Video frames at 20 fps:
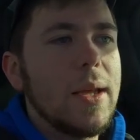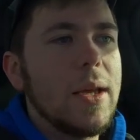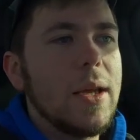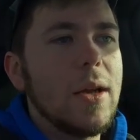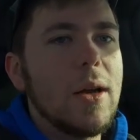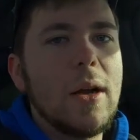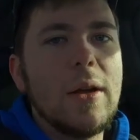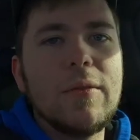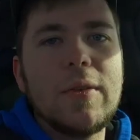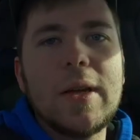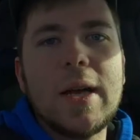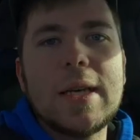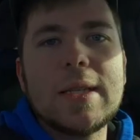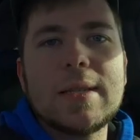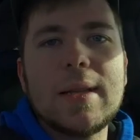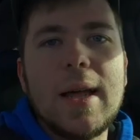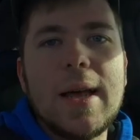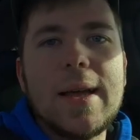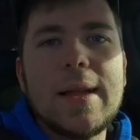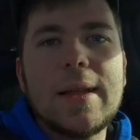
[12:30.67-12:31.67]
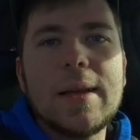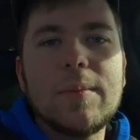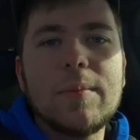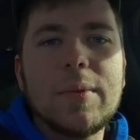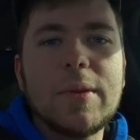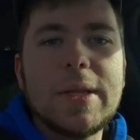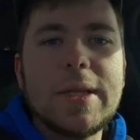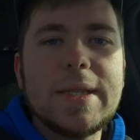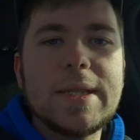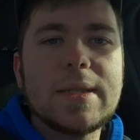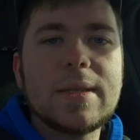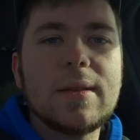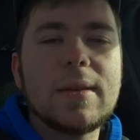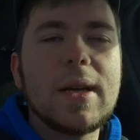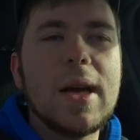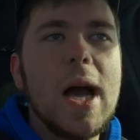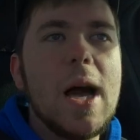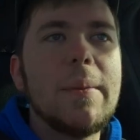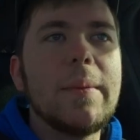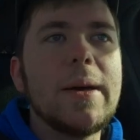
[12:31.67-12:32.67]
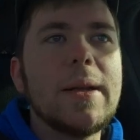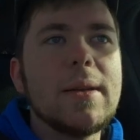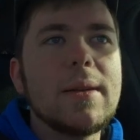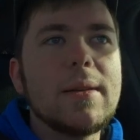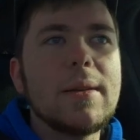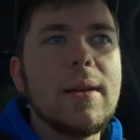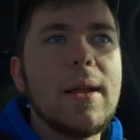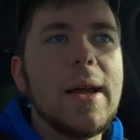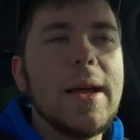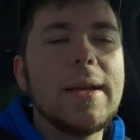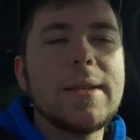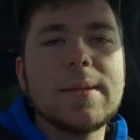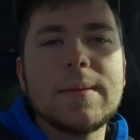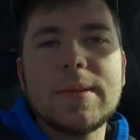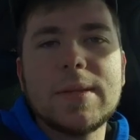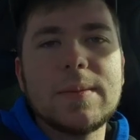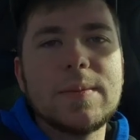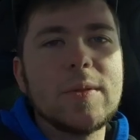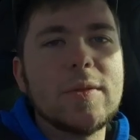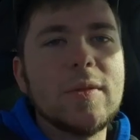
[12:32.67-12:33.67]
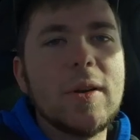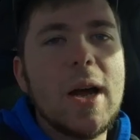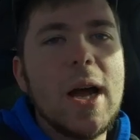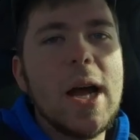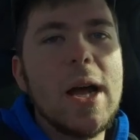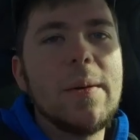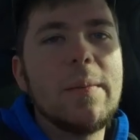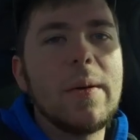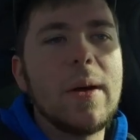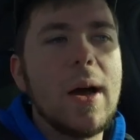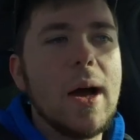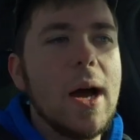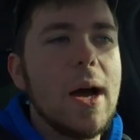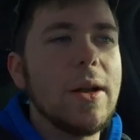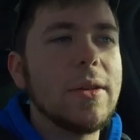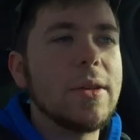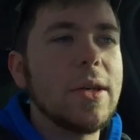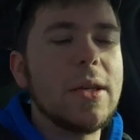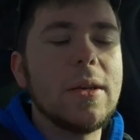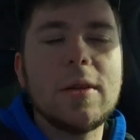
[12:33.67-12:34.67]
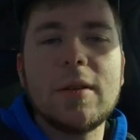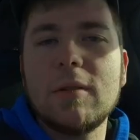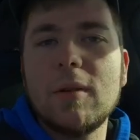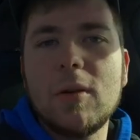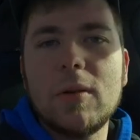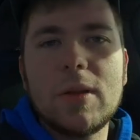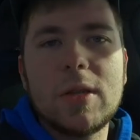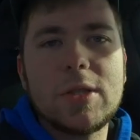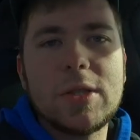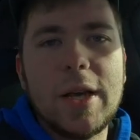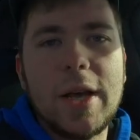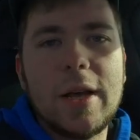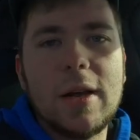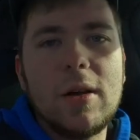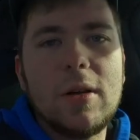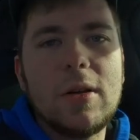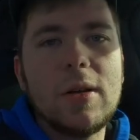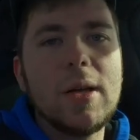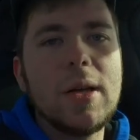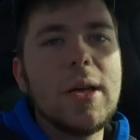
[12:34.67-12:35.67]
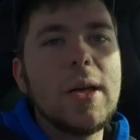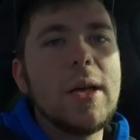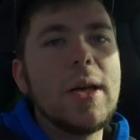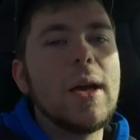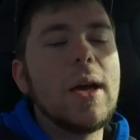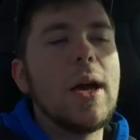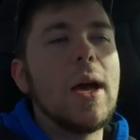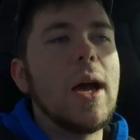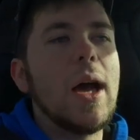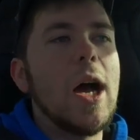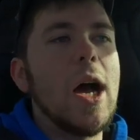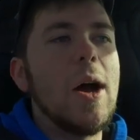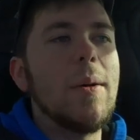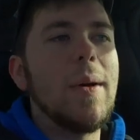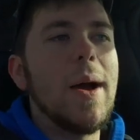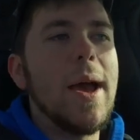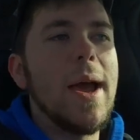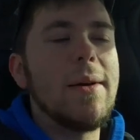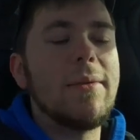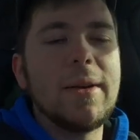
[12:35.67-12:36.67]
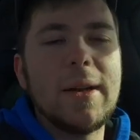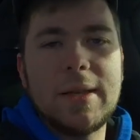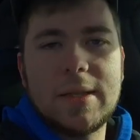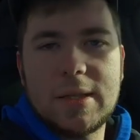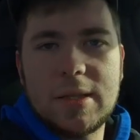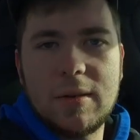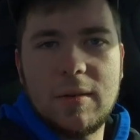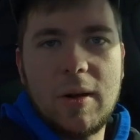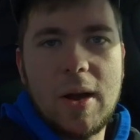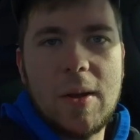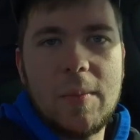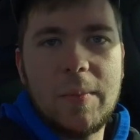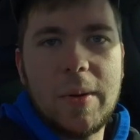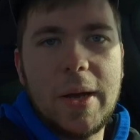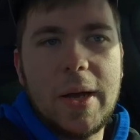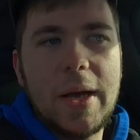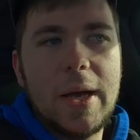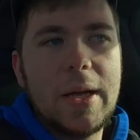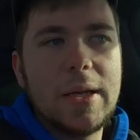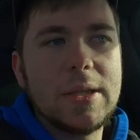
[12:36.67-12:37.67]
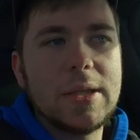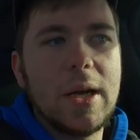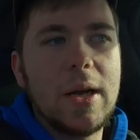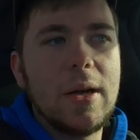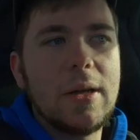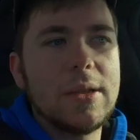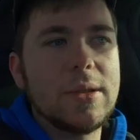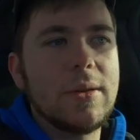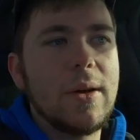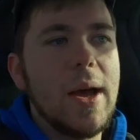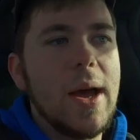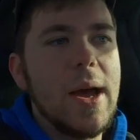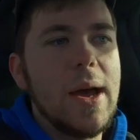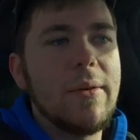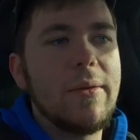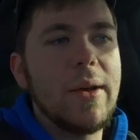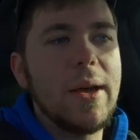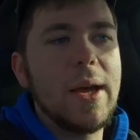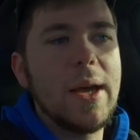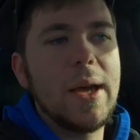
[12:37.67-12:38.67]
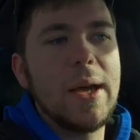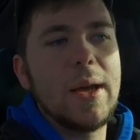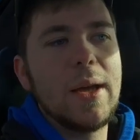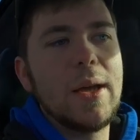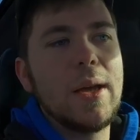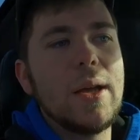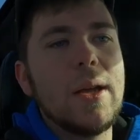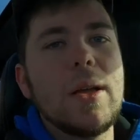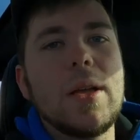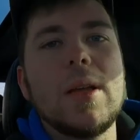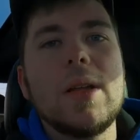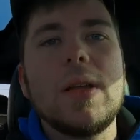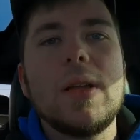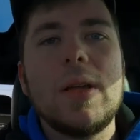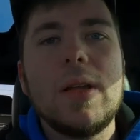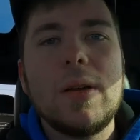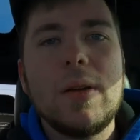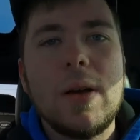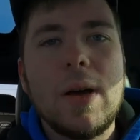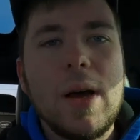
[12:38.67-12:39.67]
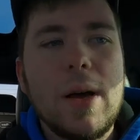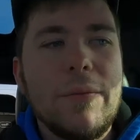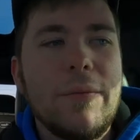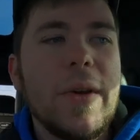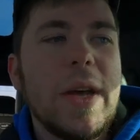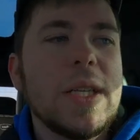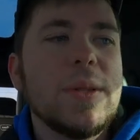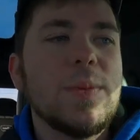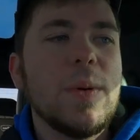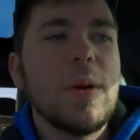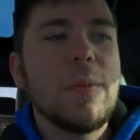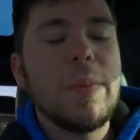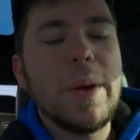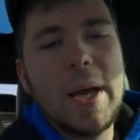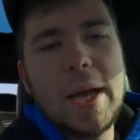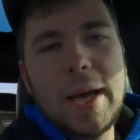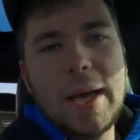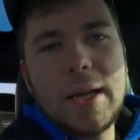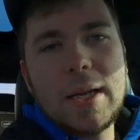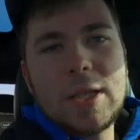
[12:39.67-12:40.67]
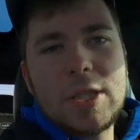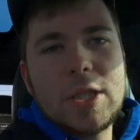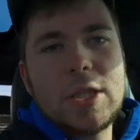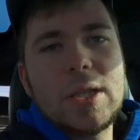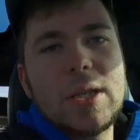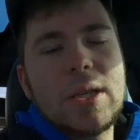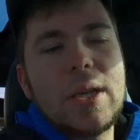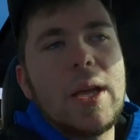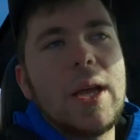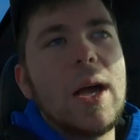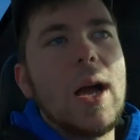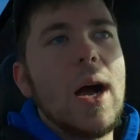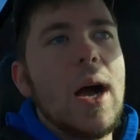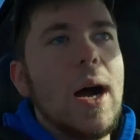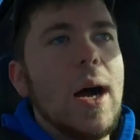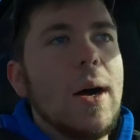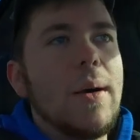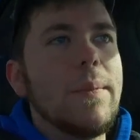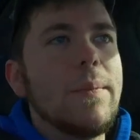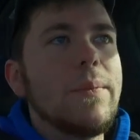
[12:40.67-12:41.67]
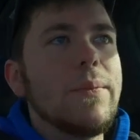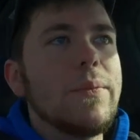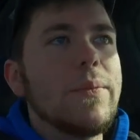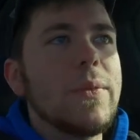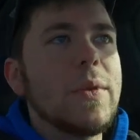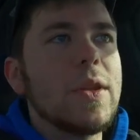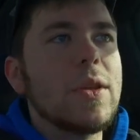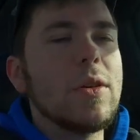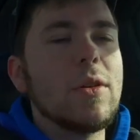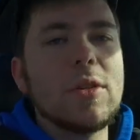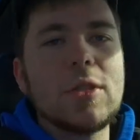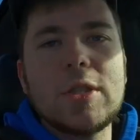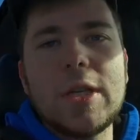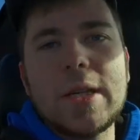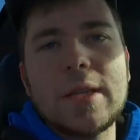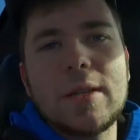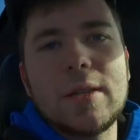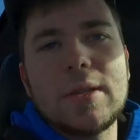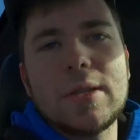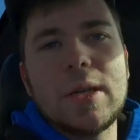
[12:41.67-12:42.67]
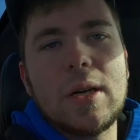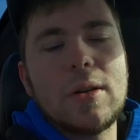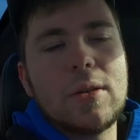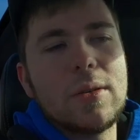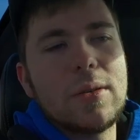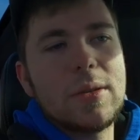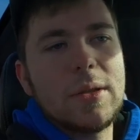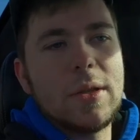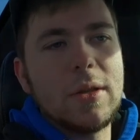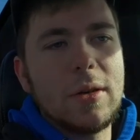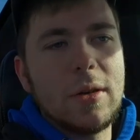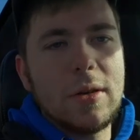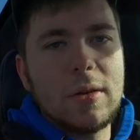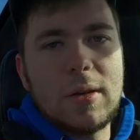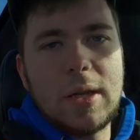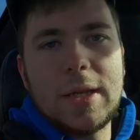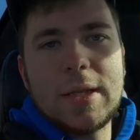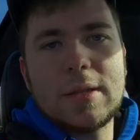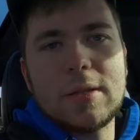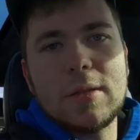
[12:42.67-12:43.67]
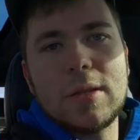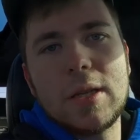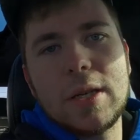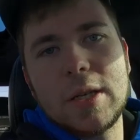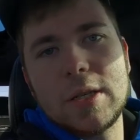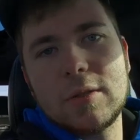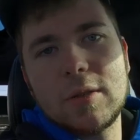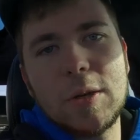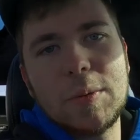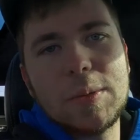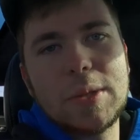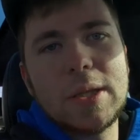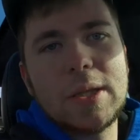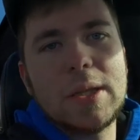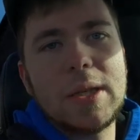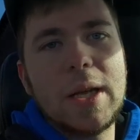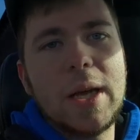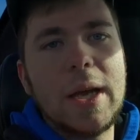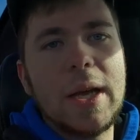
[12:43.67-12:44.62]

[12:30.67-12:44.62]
You know, if you guys like it, please comment, likes, and subscribe. Trying to grow the channel. I have an Instagram page. I also have a Facebook page. Go check those out. Their links are in the description.